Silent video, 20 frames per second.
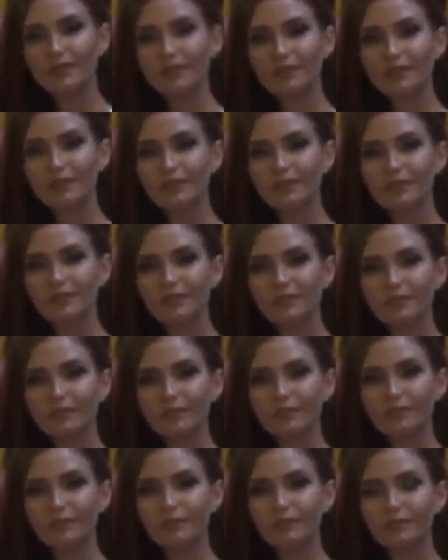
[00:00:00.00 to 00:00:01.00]

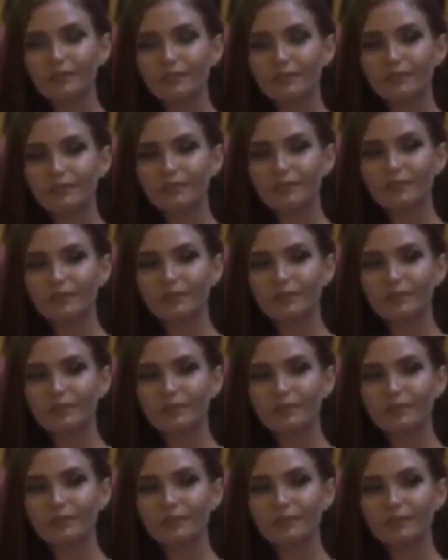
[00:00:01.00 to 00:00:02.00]

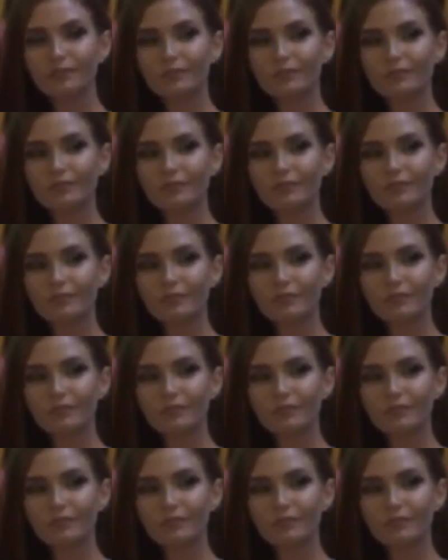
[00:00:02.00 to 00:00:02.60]
This person isn't speaking.